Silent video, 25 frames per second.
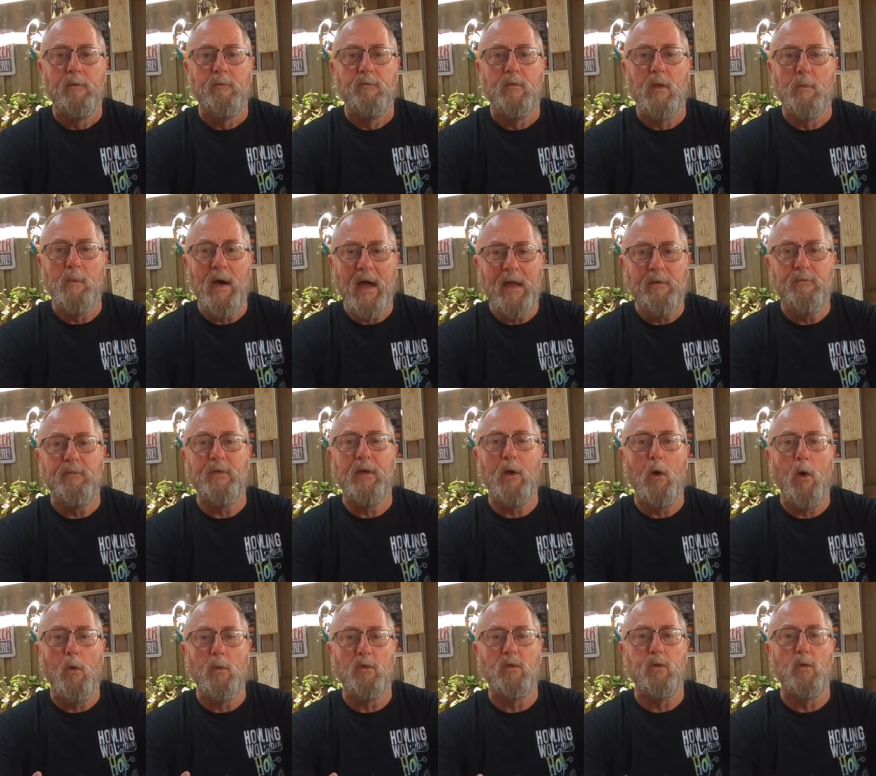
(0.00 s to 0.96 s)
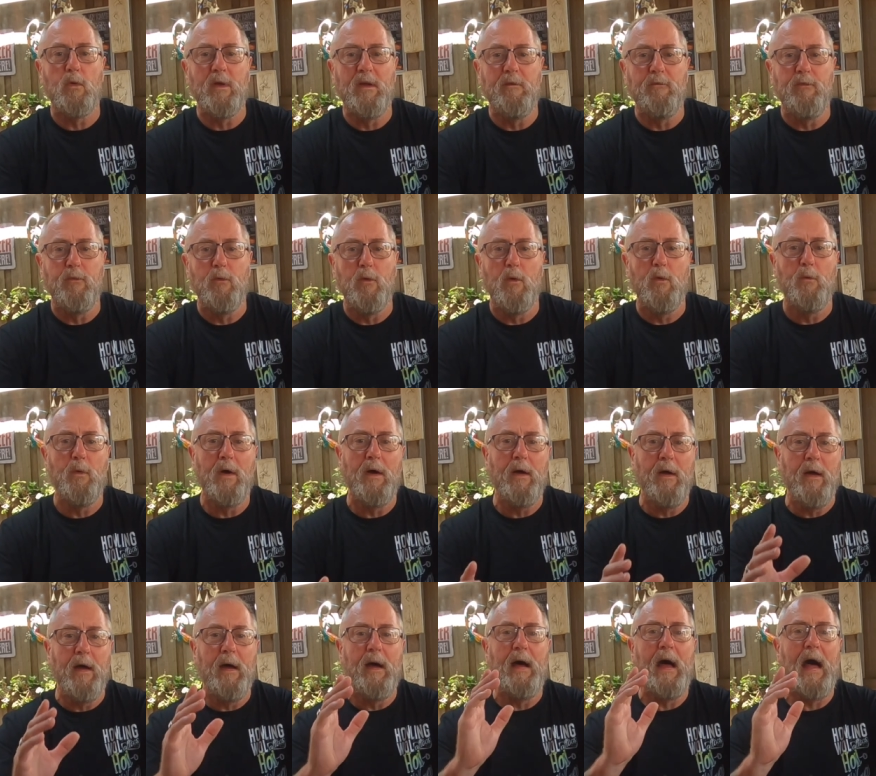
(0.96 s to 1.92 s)
The main thing I was looking for
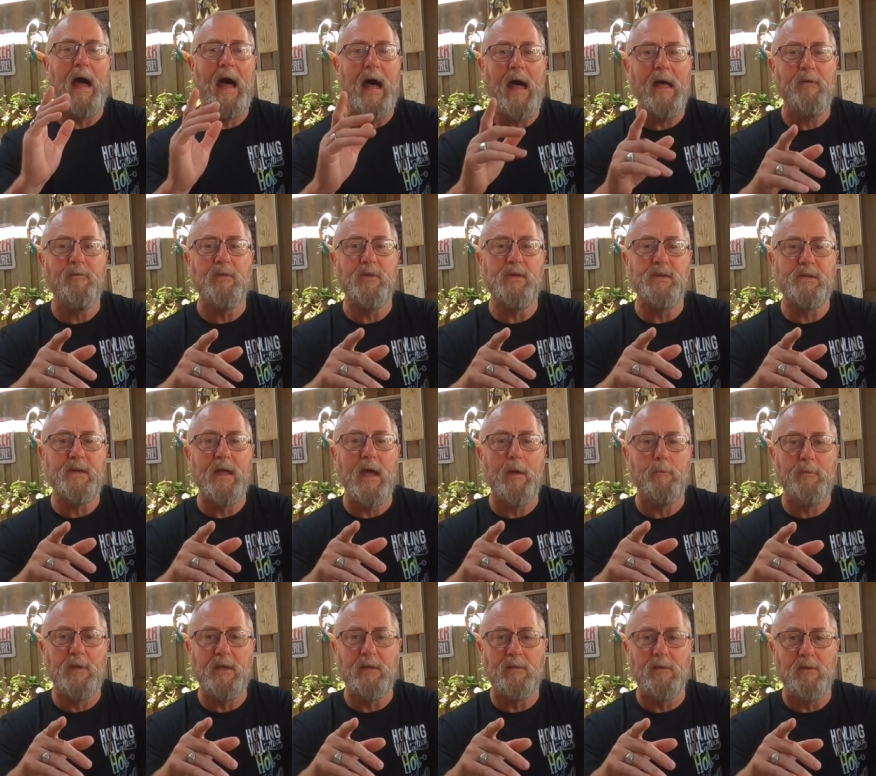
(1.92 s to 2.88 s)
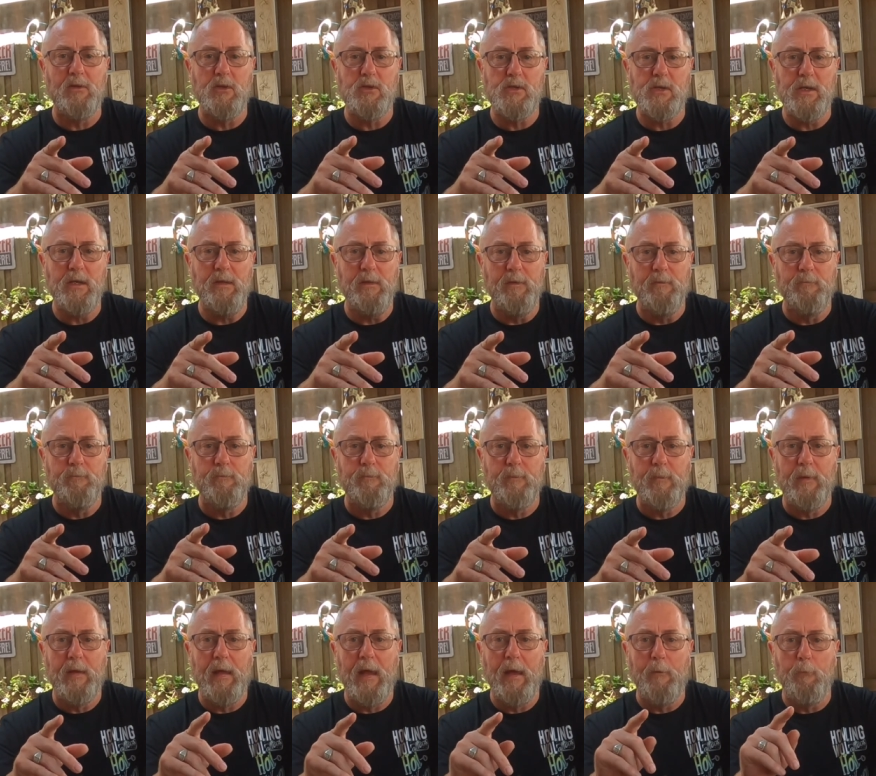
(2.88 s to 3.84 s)
were are these companies legit
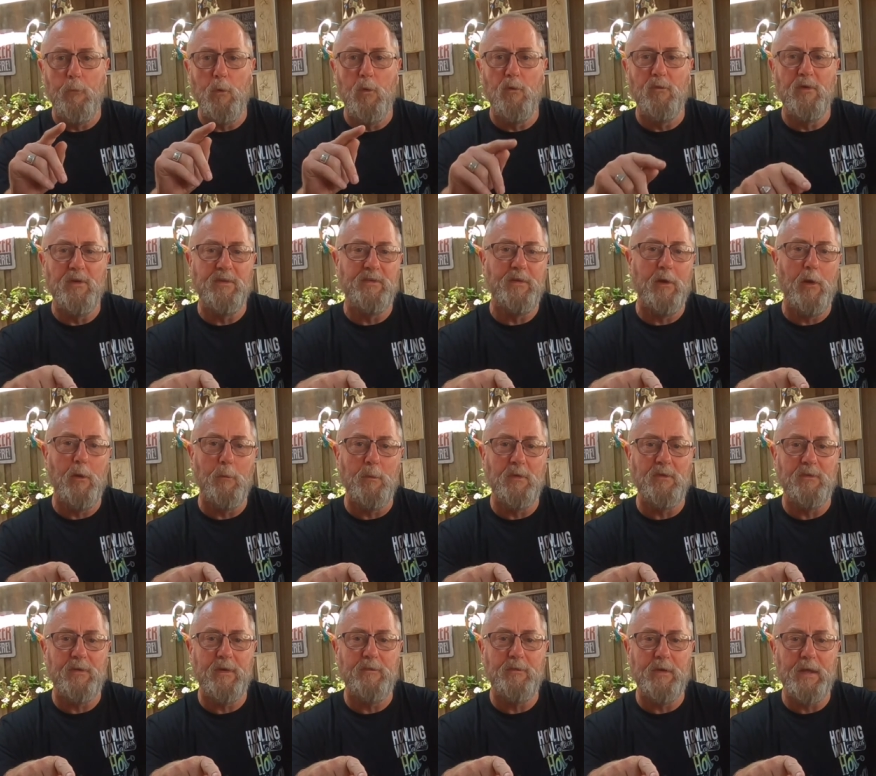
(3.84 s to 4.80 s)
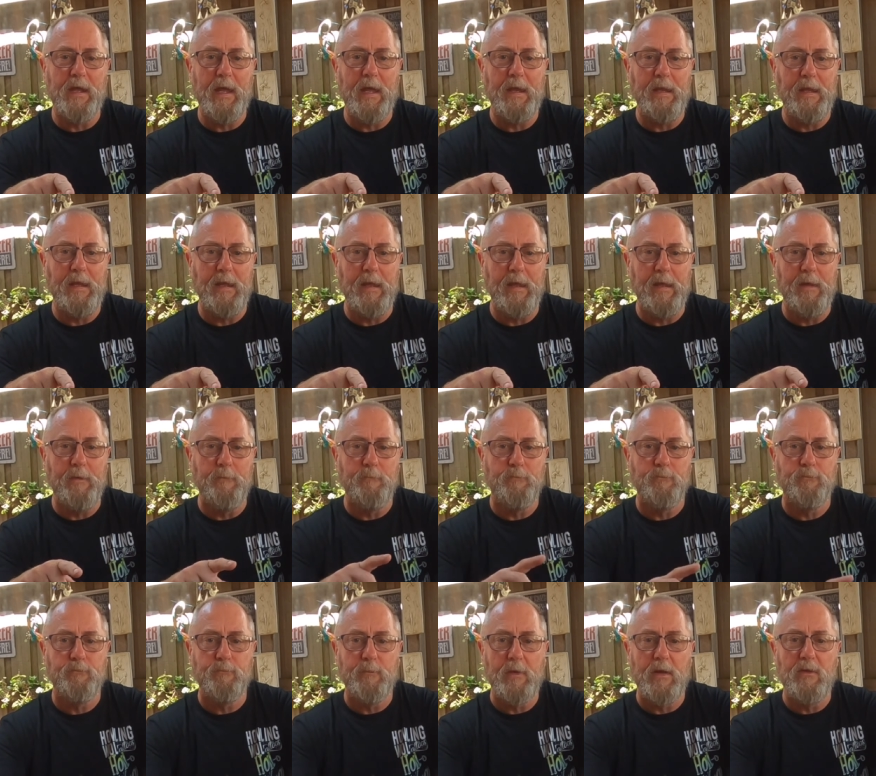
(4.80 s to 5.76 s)
and will these helmets ever get here?
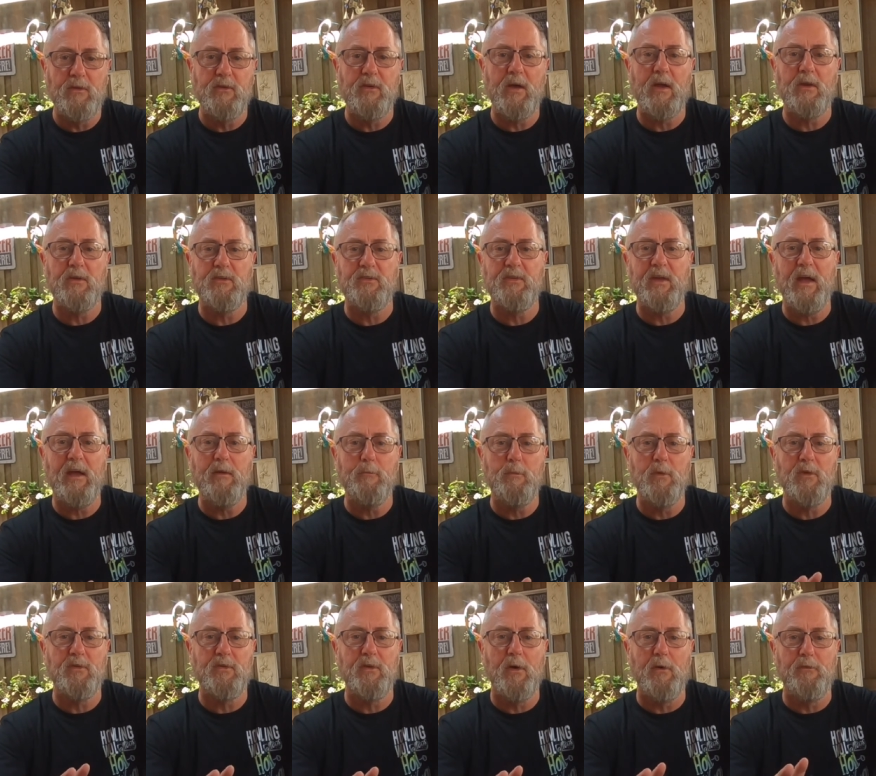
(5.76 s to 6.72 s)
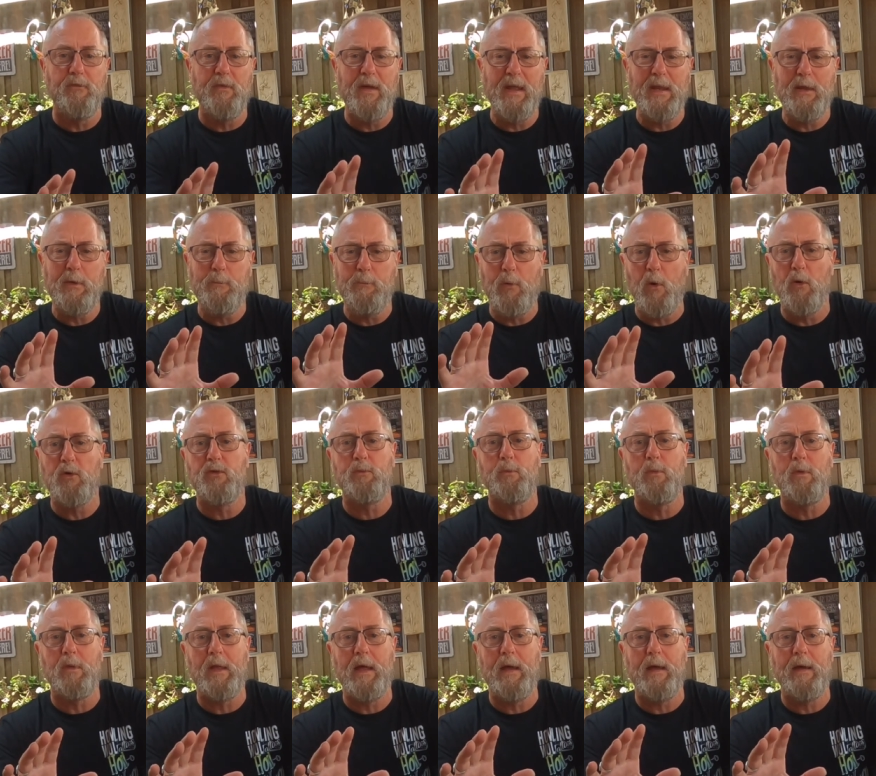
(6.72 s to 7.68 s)
So, to save myself any
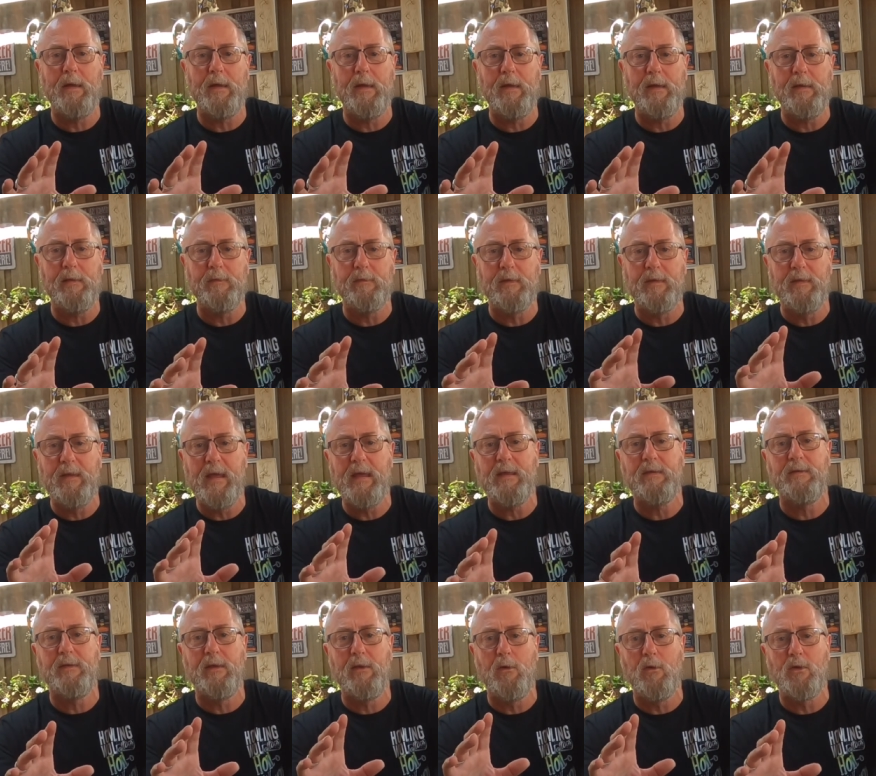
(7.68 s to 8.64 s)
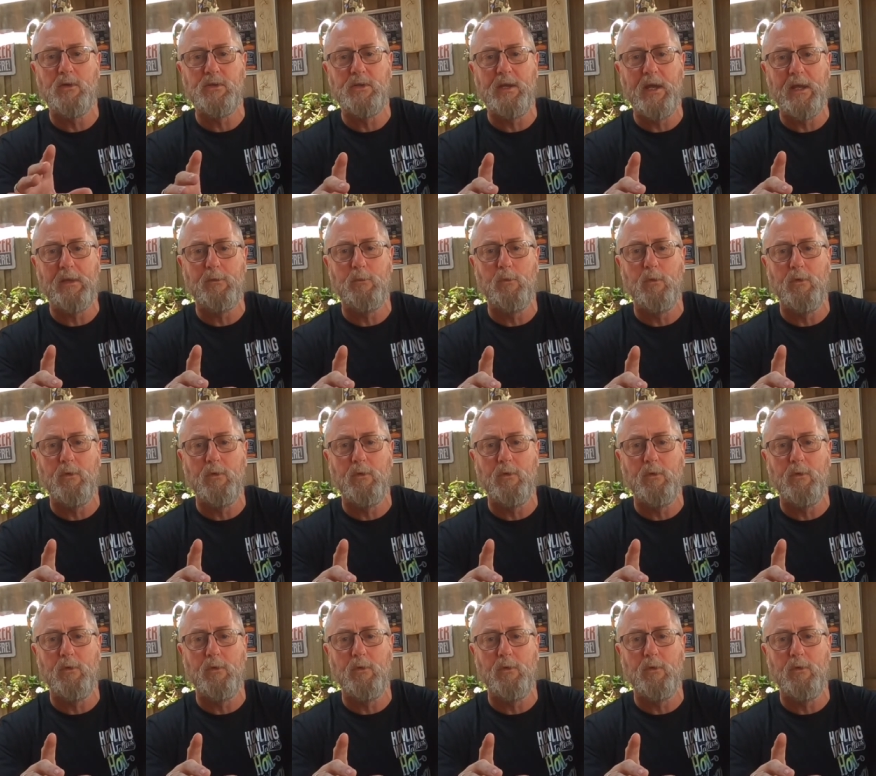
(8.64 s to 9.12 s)
possible heartache, the next thing I checked